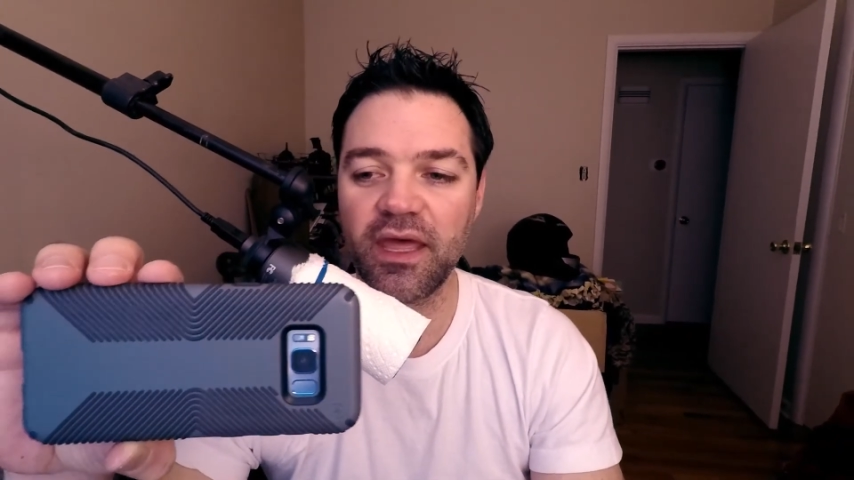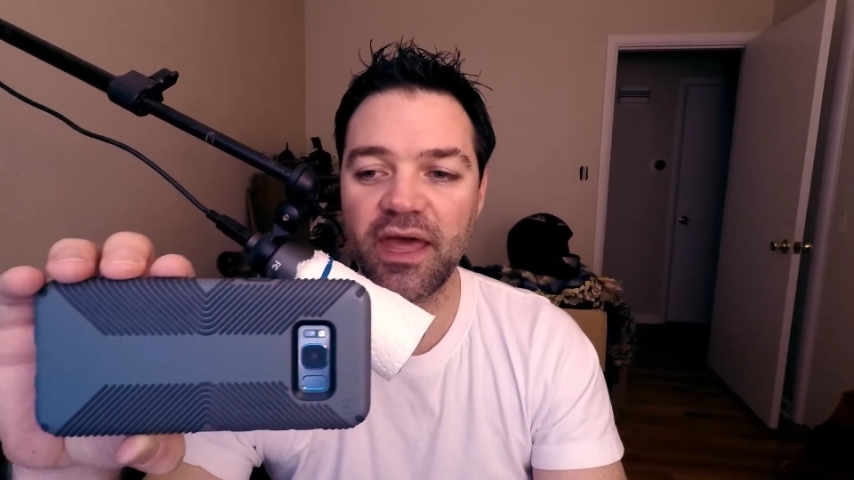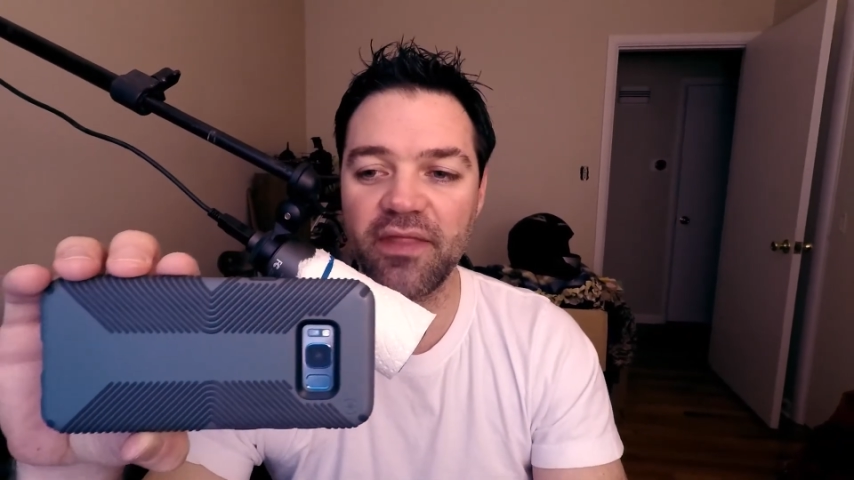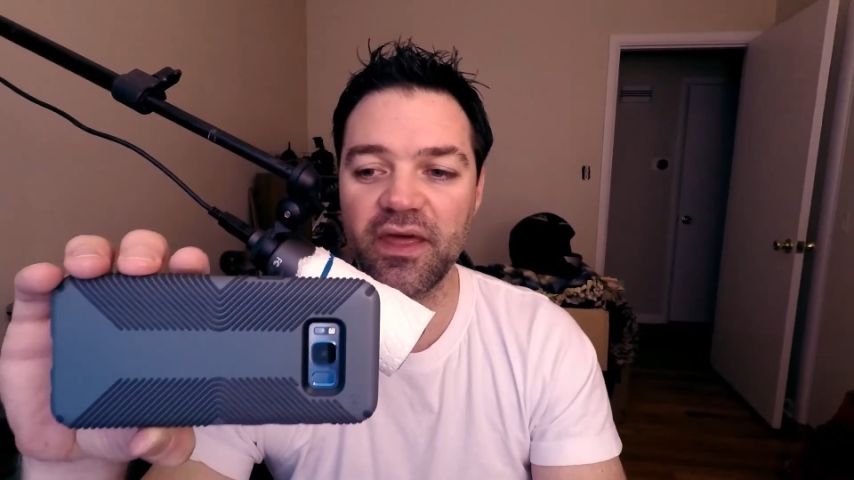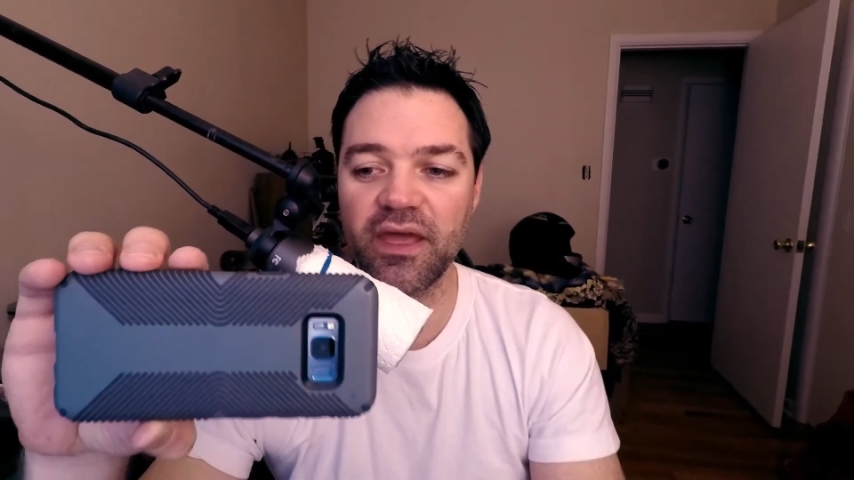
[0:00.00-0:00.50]

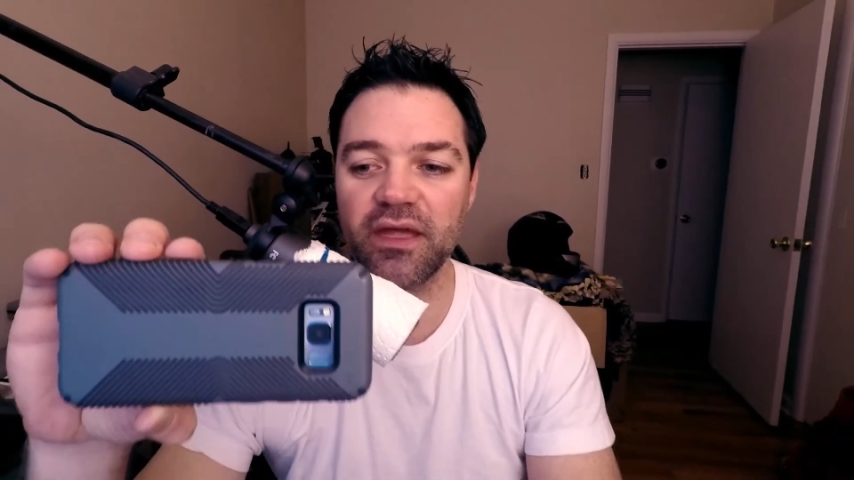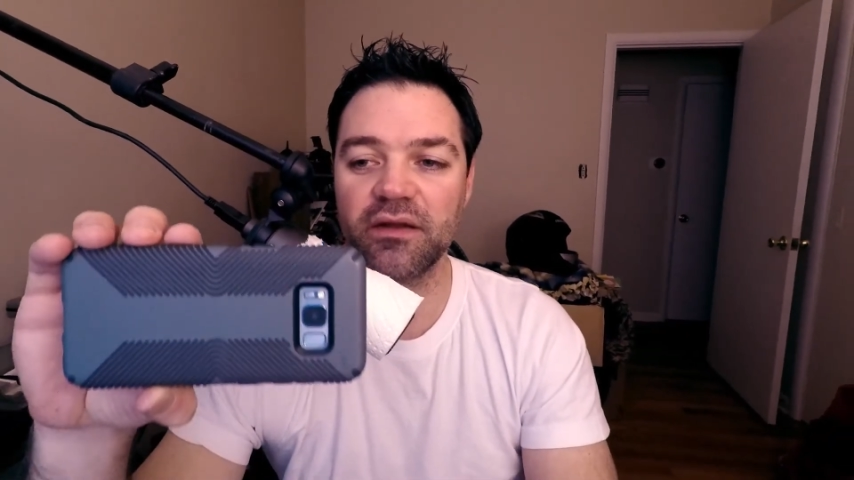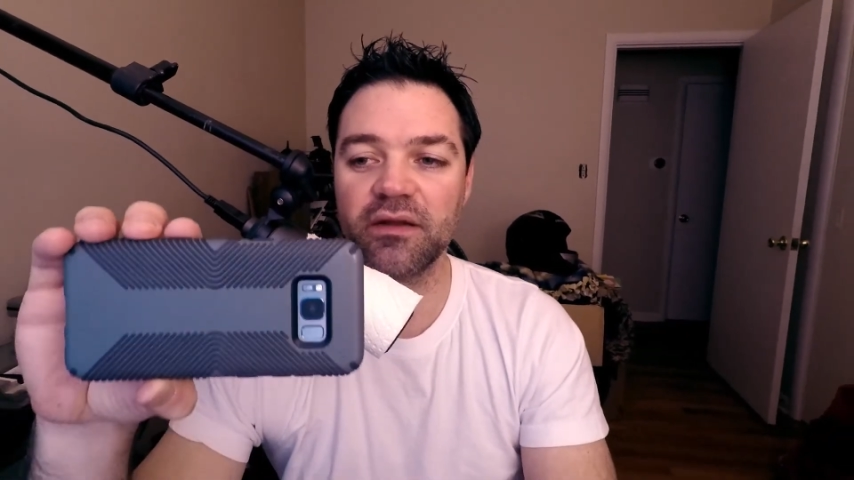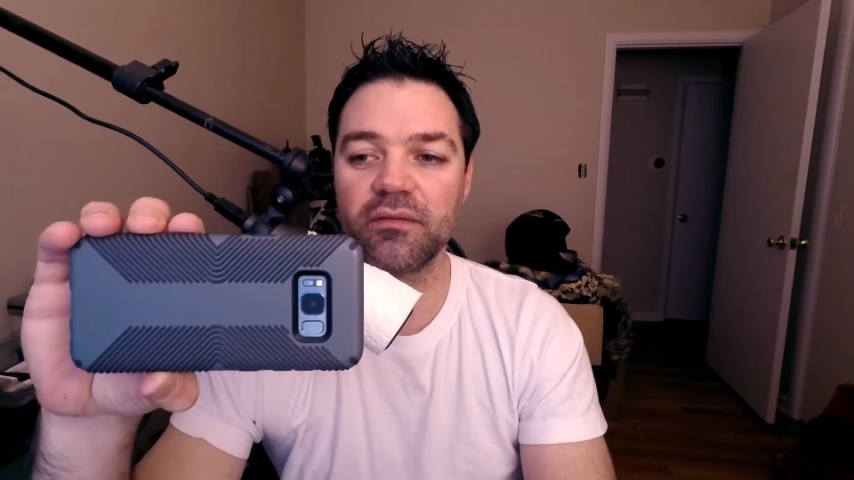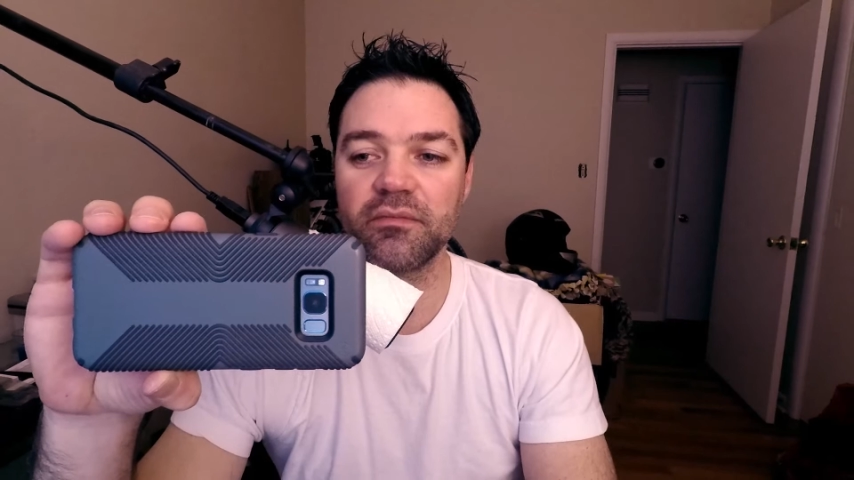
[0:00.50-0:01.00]
And
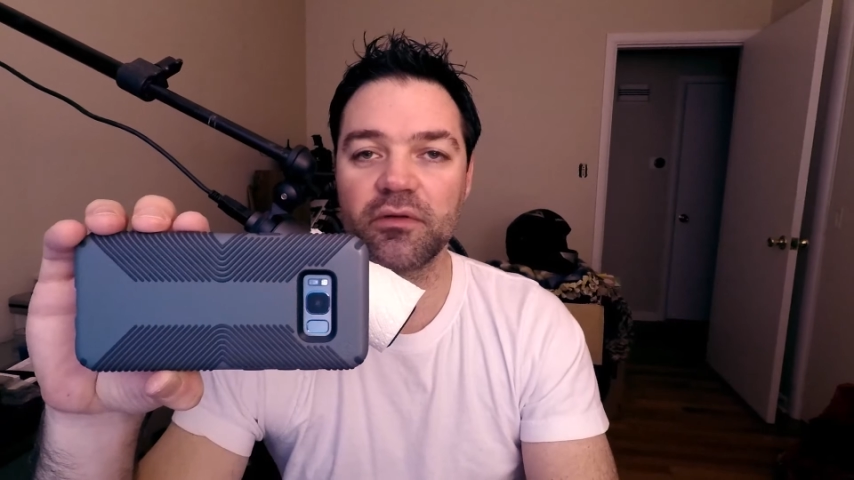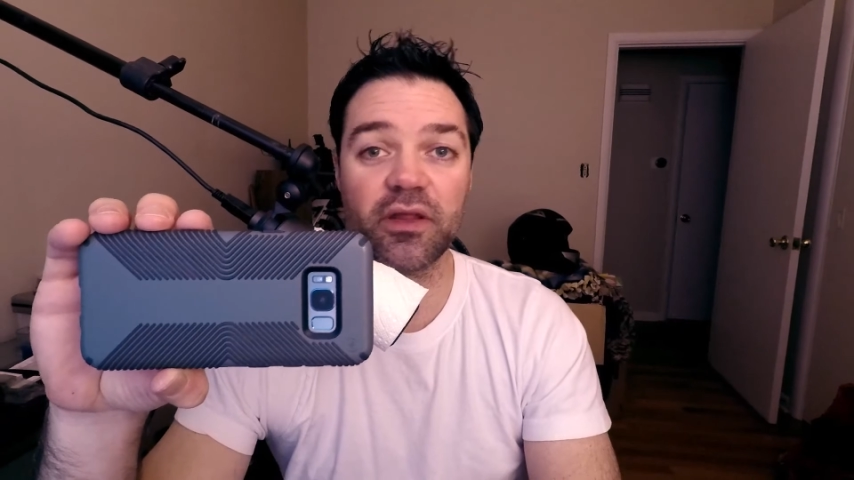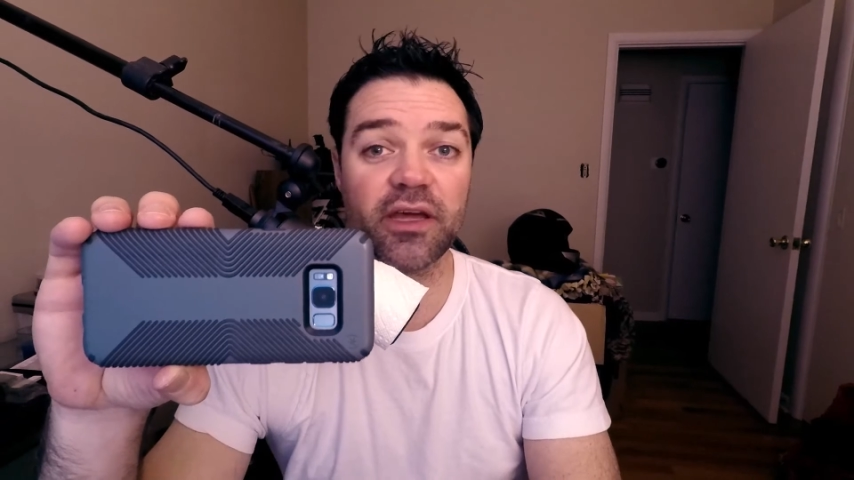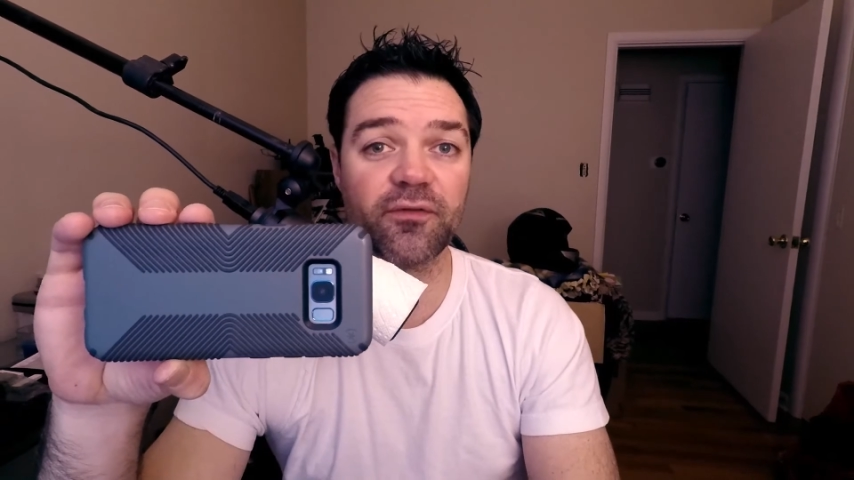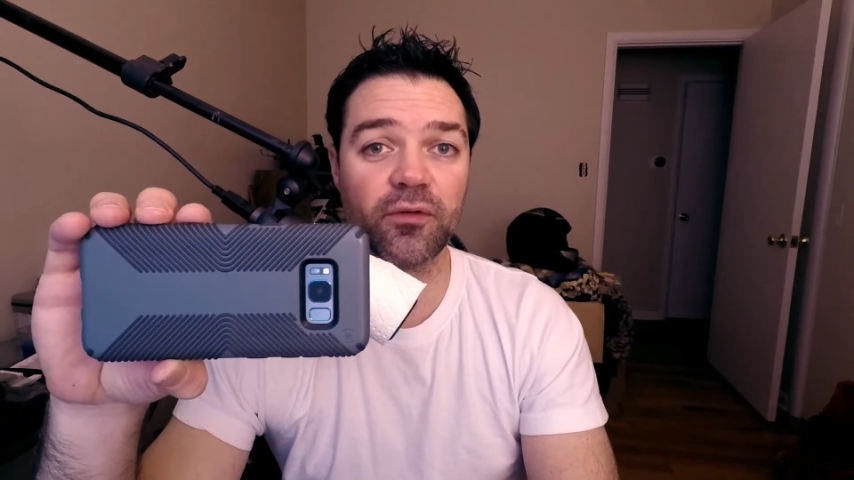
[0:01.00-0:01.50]
then
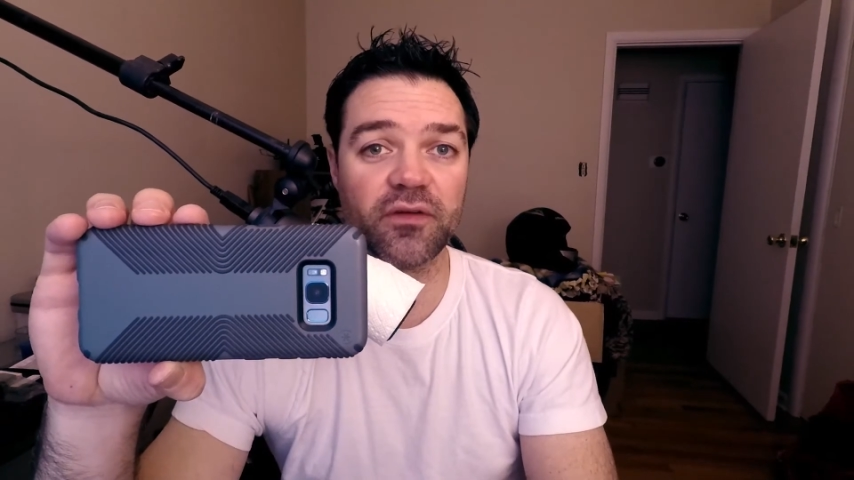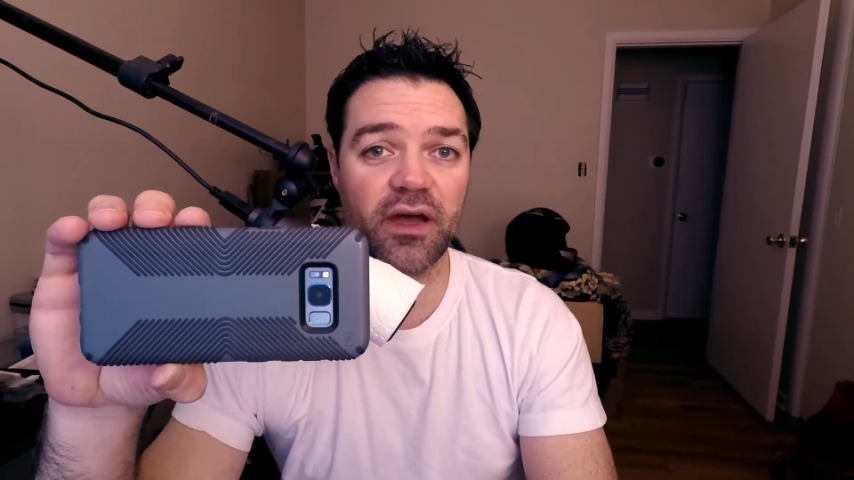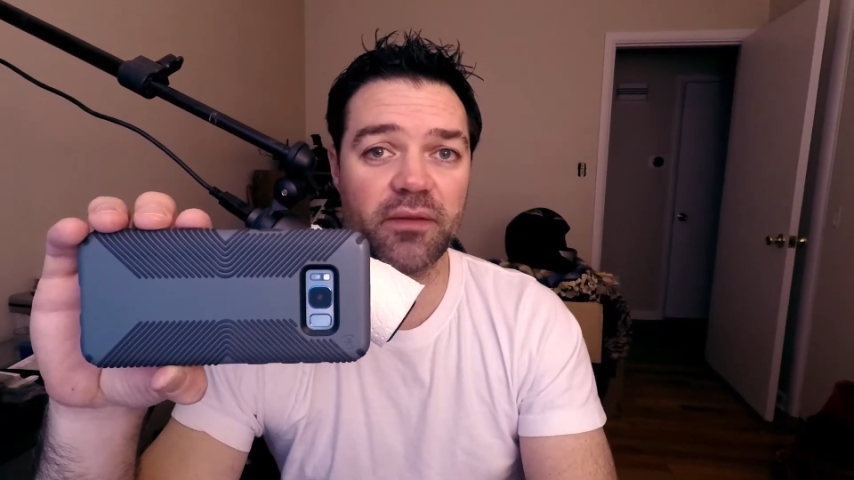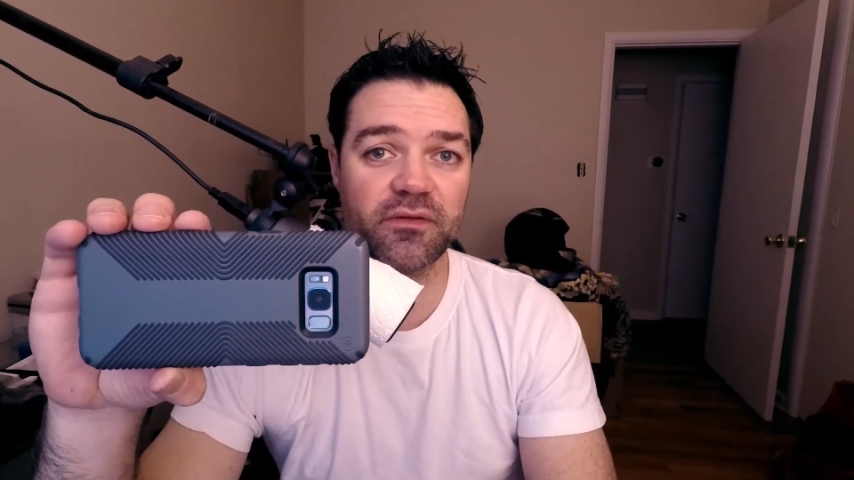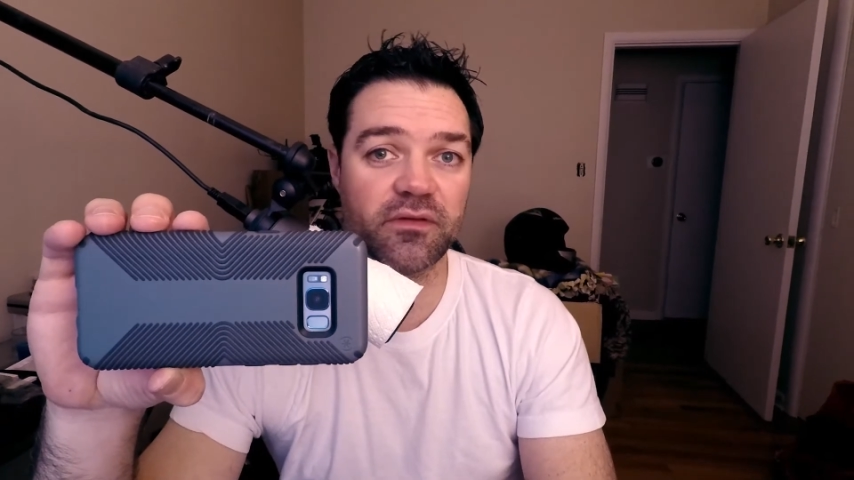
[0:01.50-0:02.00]
click it 4
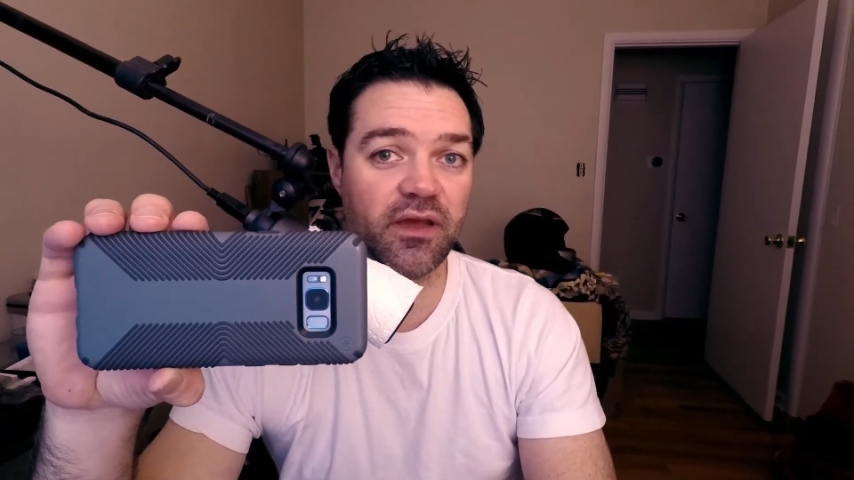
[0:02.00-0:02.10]
times